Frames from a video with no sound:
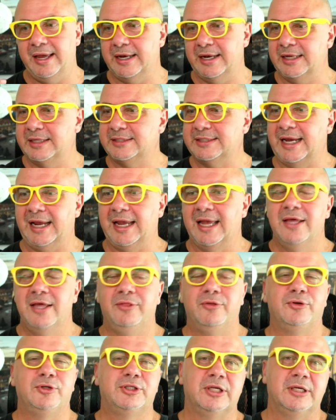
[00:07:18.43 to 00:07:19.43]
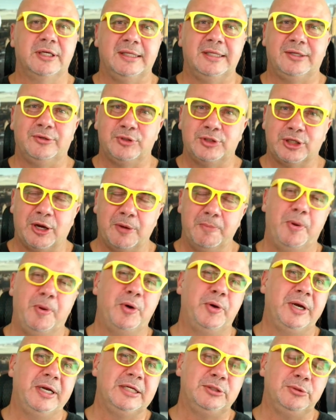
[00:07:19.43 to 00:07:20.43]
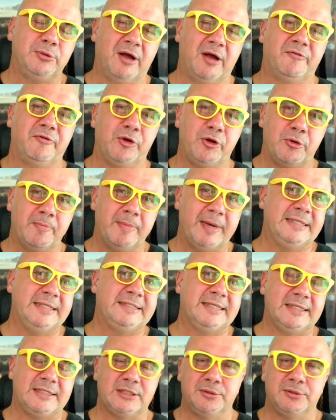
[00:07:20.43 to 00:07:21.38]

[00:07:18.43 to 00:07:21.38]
and it's like there's a component to cover your mindset,